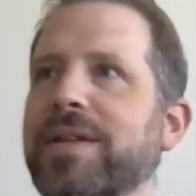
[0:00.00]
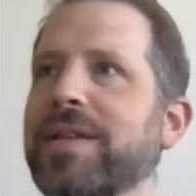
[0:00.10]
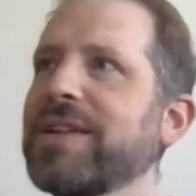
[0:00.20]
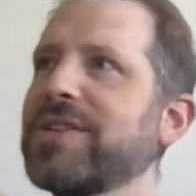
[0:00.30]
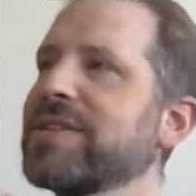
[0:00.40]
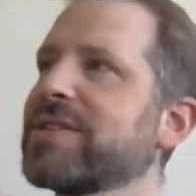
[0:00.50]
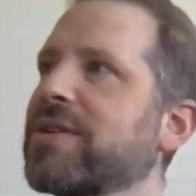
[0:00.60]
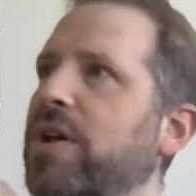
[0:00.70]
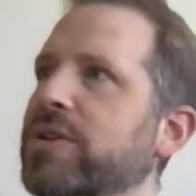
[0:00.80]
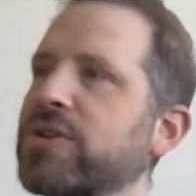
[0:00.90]
not just
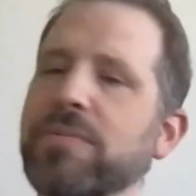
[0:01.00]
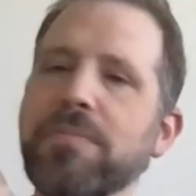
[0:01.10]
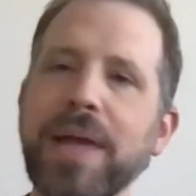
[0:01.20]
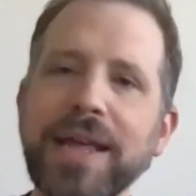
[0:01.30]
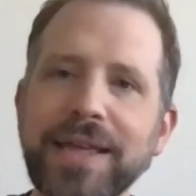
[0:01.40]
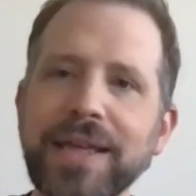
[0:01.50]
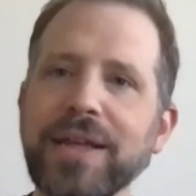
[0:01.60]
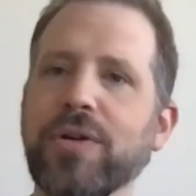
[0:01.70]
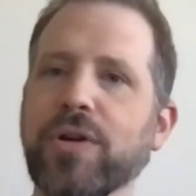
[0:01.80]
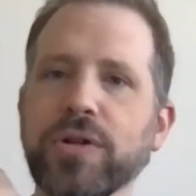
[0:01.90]
culture making
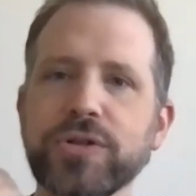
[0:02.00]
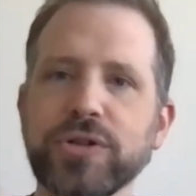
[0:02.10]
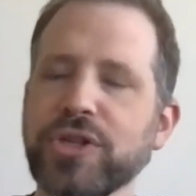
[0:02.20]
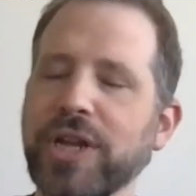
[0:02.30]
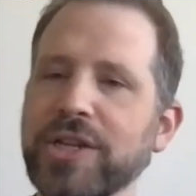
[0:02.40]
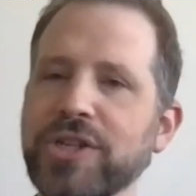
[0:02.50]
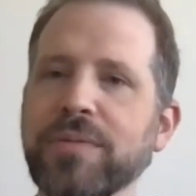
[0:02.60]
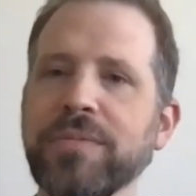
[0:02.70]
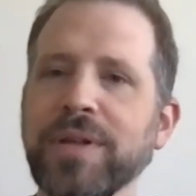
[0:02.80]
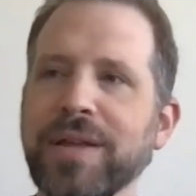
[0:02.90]
or culture
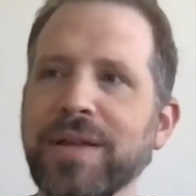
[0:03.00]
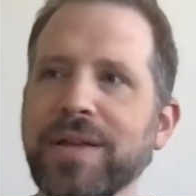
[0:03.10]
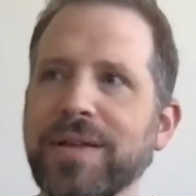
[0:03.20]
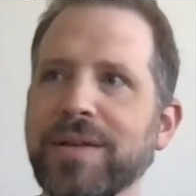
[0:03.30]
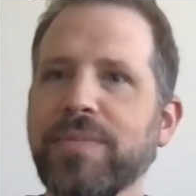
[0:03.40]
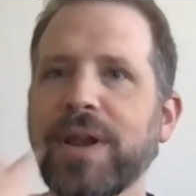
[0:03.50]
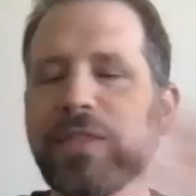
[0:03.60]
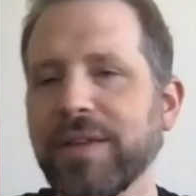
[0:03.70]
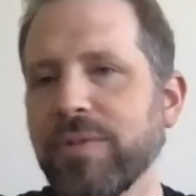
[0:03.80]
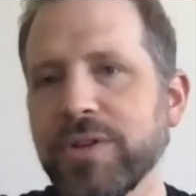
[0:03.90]
changing, but I
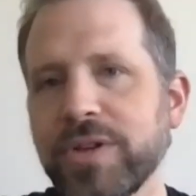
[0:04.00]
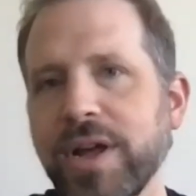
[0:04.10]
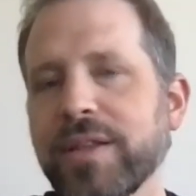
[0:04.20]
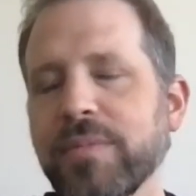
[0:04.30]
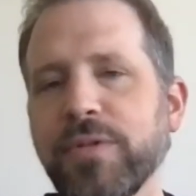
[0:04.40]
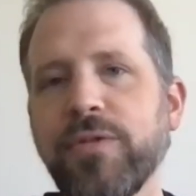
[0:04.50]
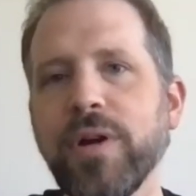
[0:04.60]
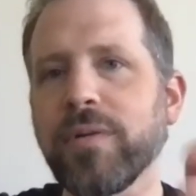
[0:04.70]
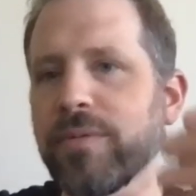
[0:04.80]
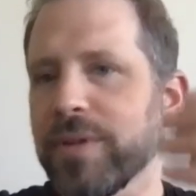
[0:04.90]
think what you talked on before
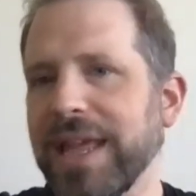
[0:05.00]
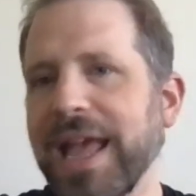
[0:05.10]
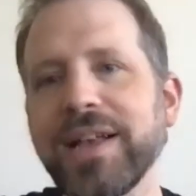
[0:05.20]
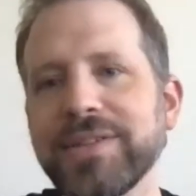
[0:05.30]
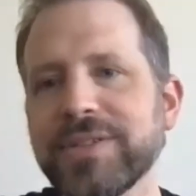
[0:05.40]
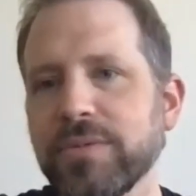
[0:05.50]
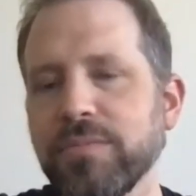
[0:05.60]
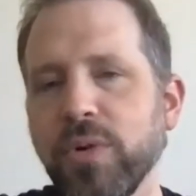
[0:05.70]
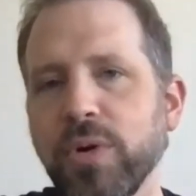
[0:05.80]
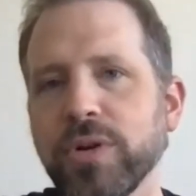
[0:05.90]
really has to
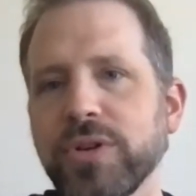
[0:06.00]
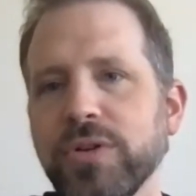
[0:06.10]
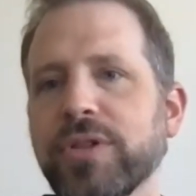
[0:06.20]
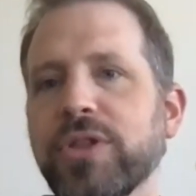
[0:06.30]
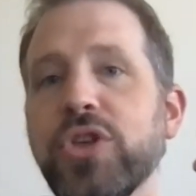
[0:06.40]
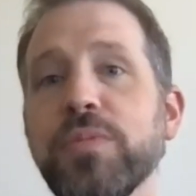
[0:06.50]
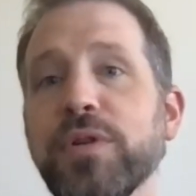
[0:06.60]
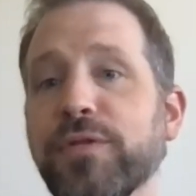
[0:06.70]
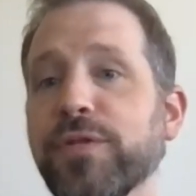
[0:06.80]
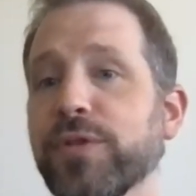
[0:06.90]
more do with human
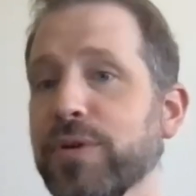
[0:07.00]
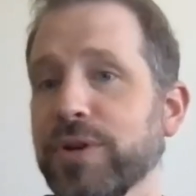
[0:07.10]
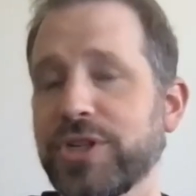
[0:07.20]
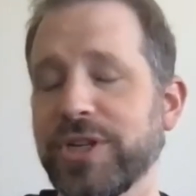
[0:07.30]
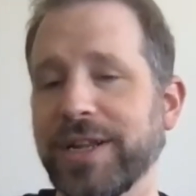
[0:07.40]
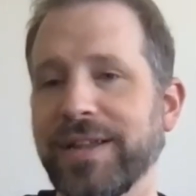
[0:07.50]
flourishing.